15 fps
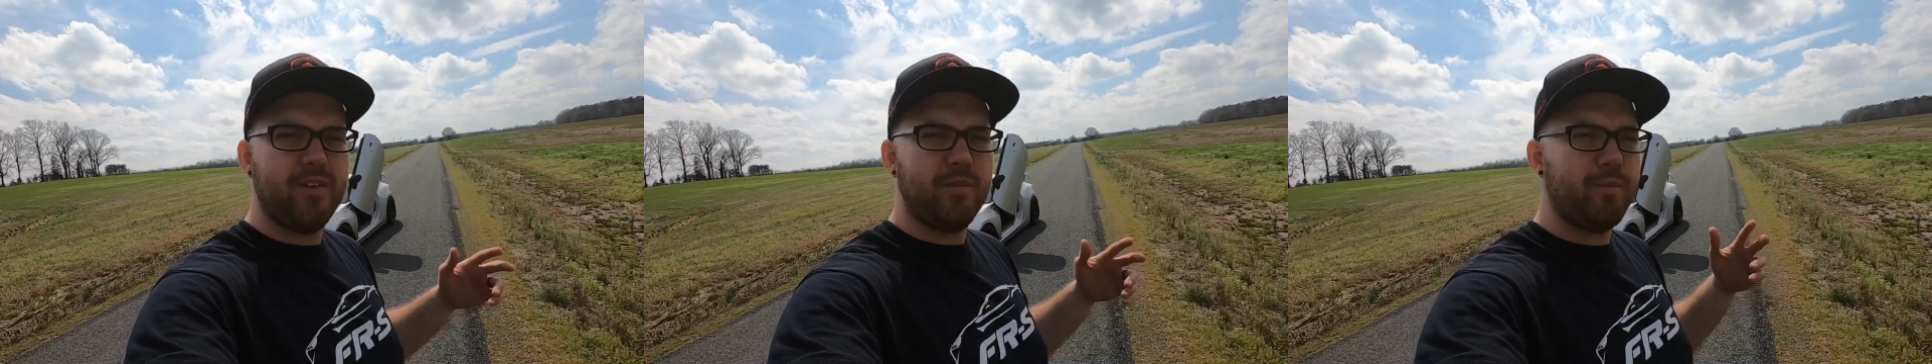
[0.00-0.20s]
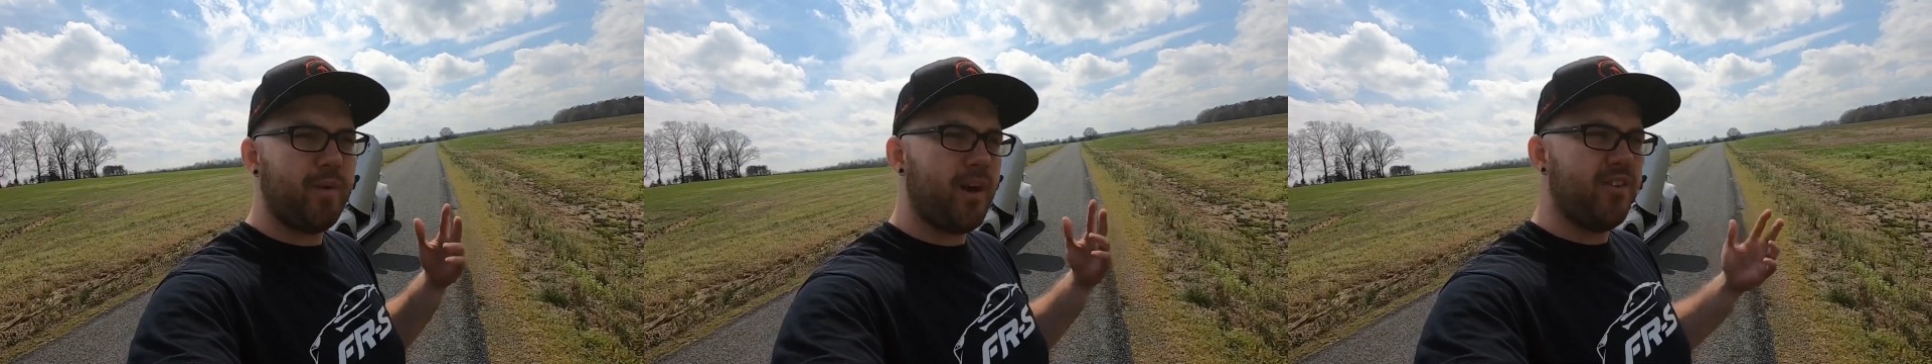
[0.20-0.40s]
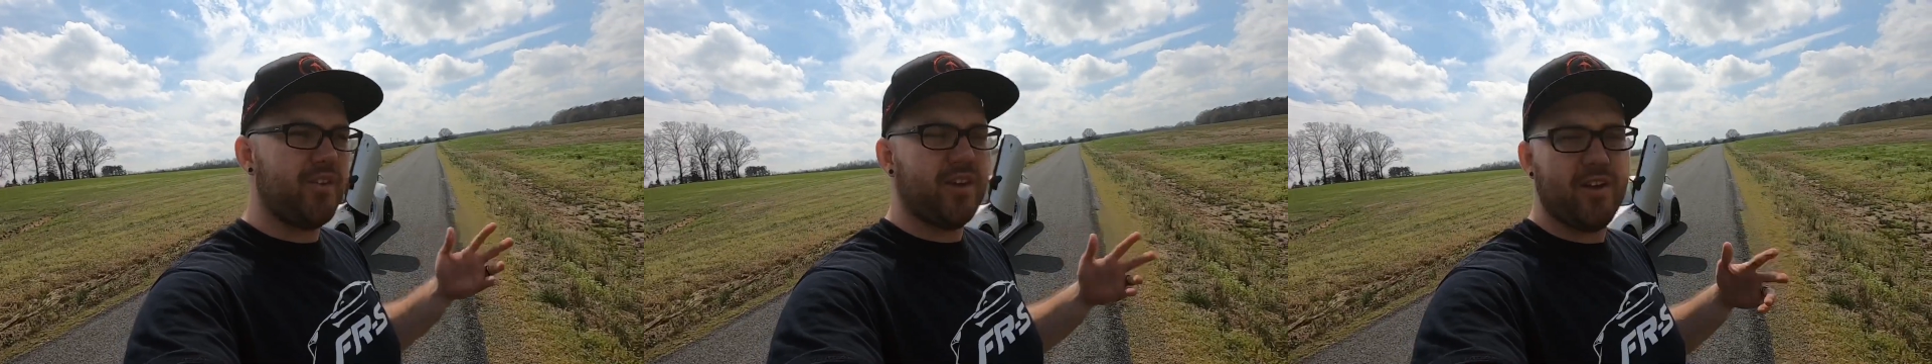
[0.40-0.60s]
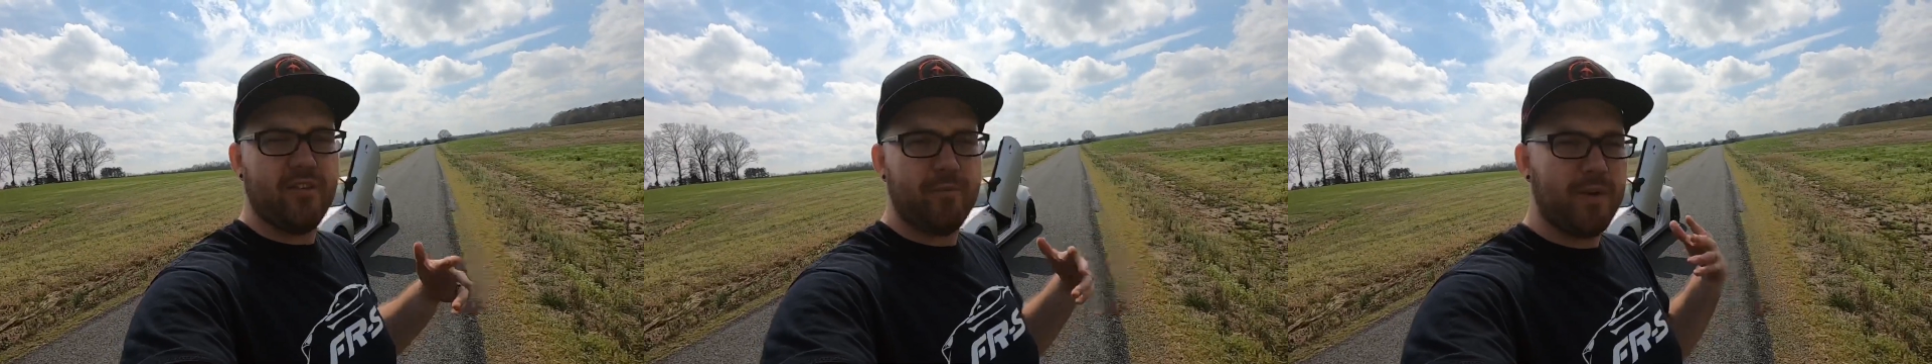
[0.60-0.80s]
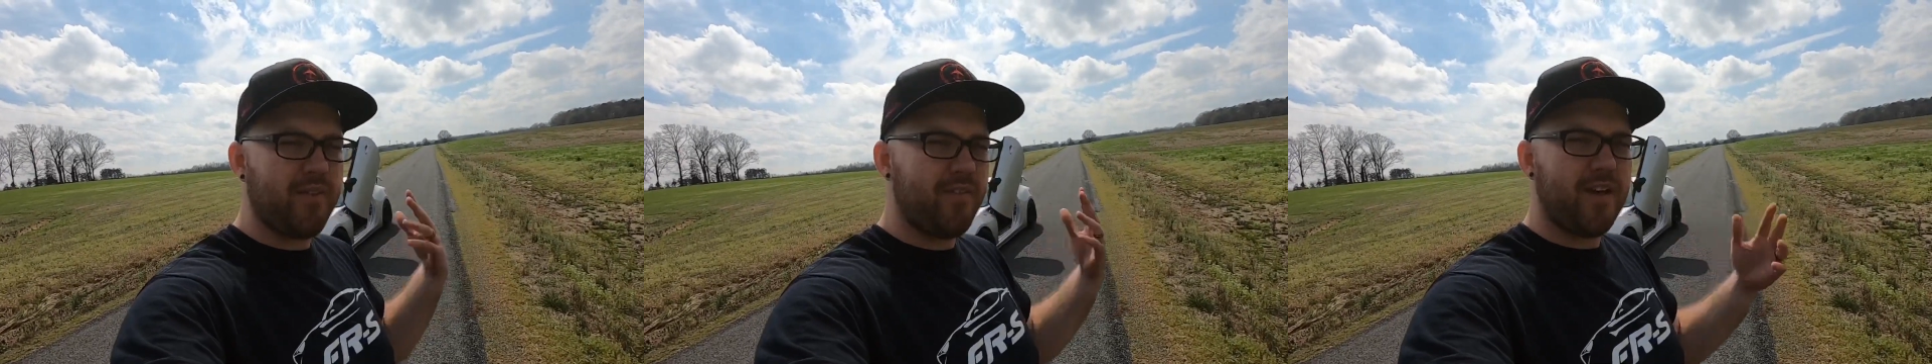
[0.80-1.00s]
that
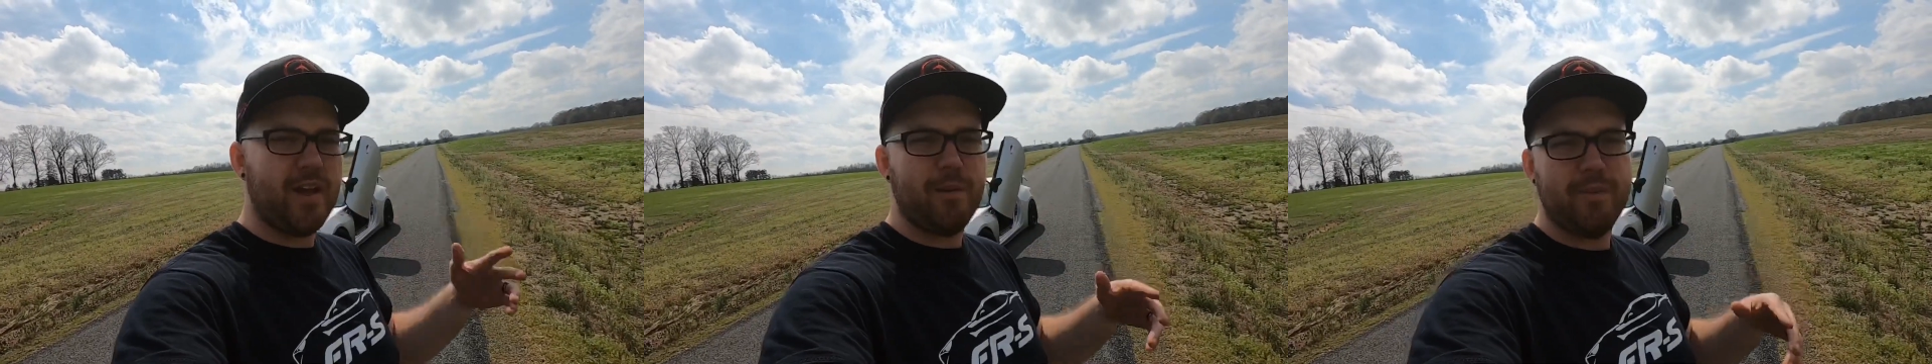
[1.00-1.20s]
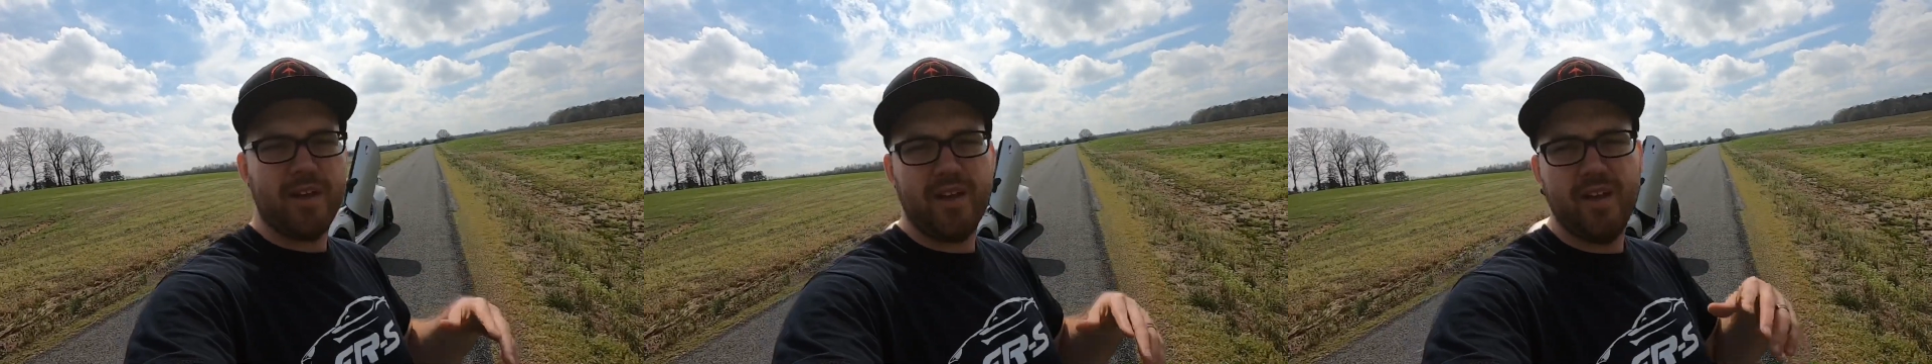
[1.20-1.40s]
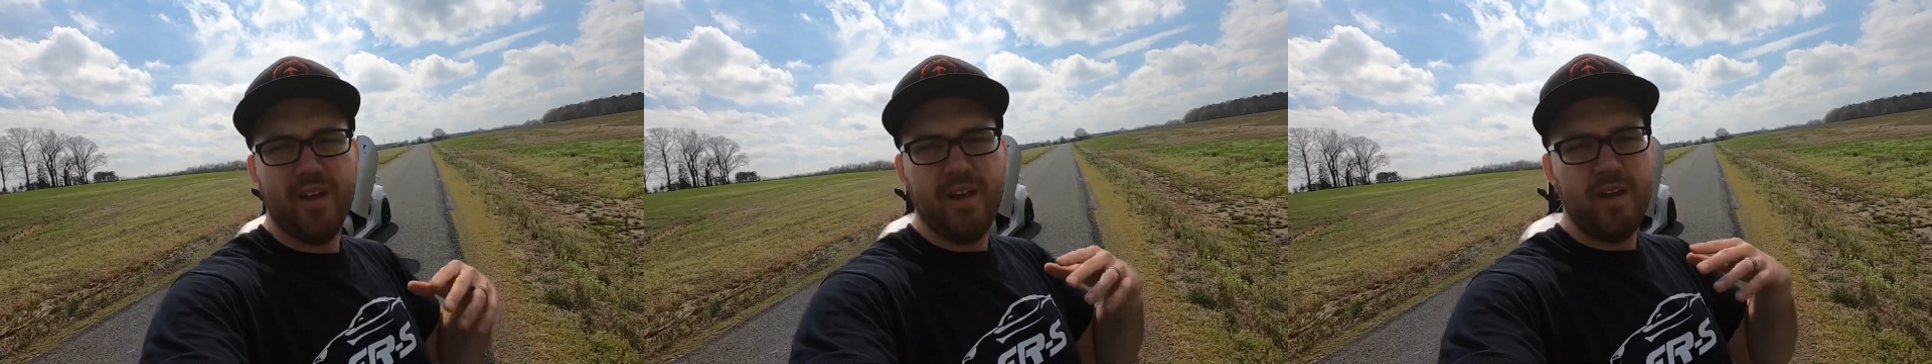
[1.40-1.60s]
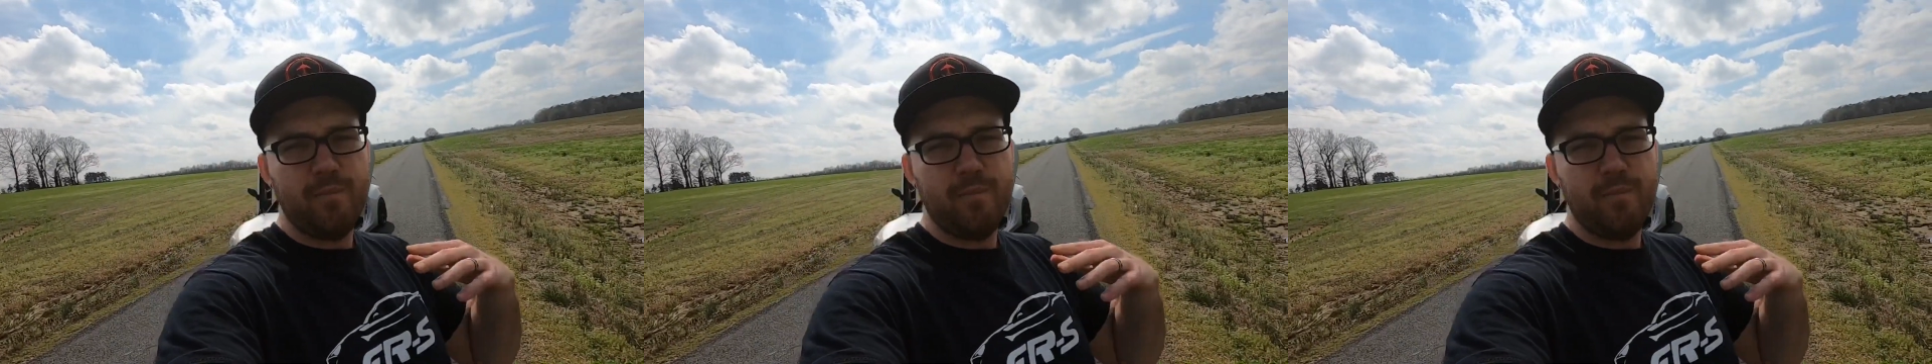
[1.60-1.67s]
my family,